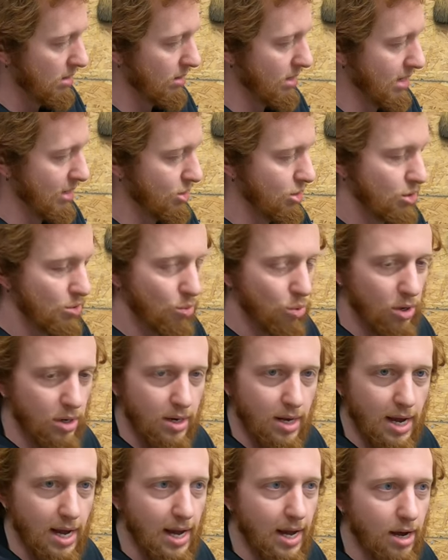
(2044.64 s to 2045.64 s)
like you
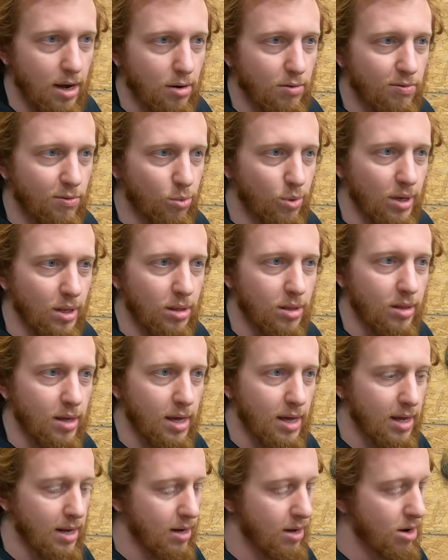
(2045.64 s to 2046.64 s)
would have with
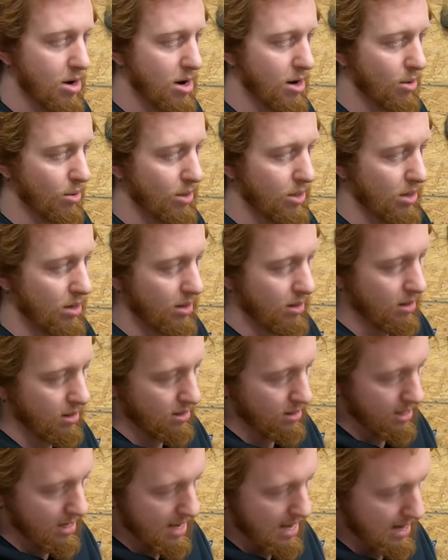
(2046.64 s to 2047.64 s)
an auto
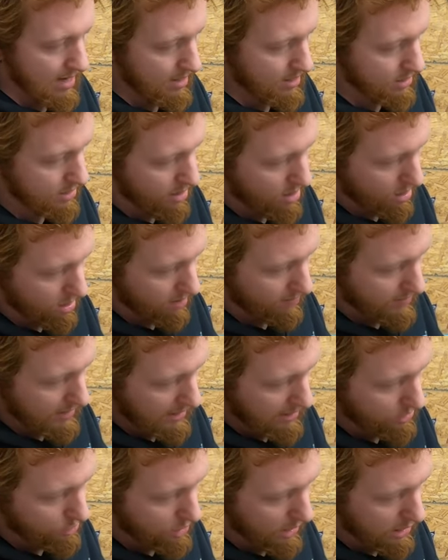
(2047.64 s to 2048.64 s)
darkener that has all of
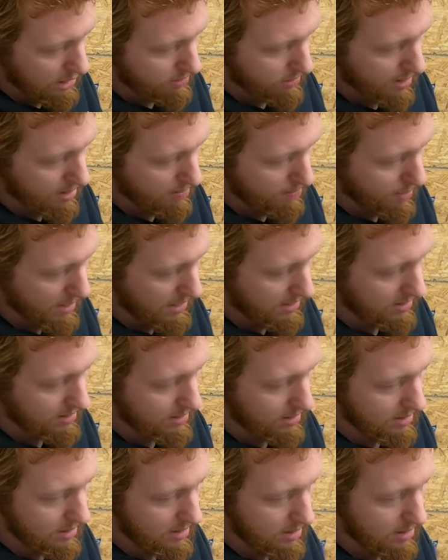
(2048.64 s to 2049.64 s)
the adjustment
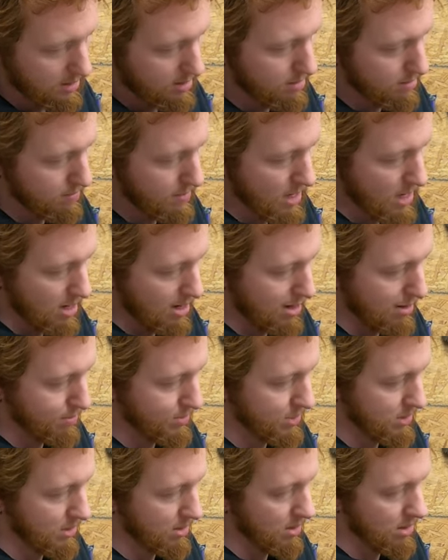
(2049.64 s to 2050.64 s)
buttons and
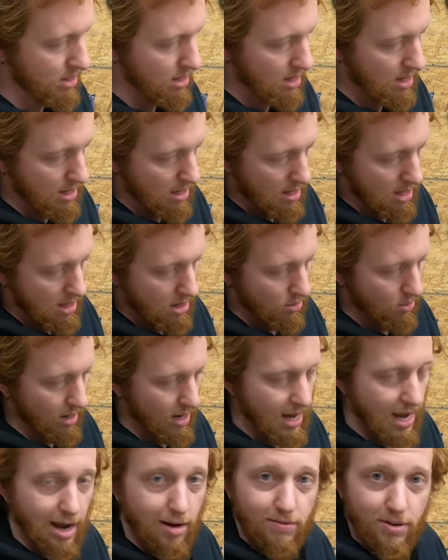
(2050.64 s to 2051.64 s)
knobs and what
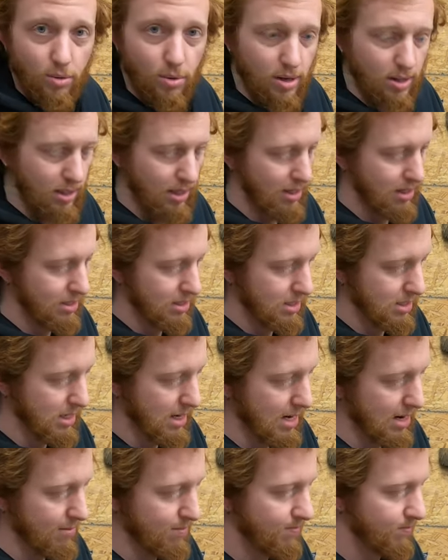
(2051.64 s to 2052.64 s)
have you on the
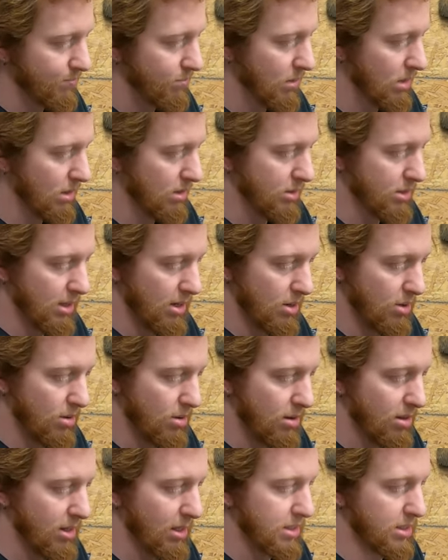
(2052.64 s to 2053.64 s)
inside. So
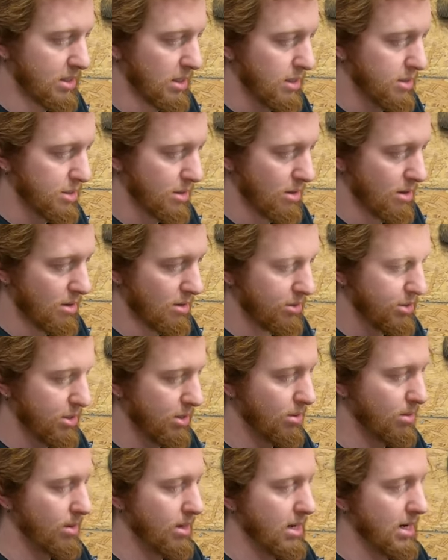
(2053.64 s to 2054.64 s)
these things are
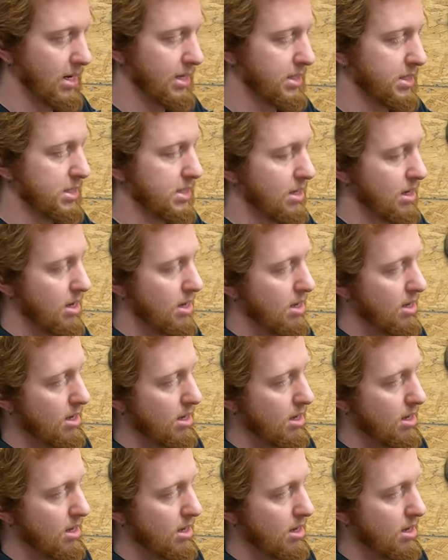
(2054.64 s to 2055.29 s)
also nice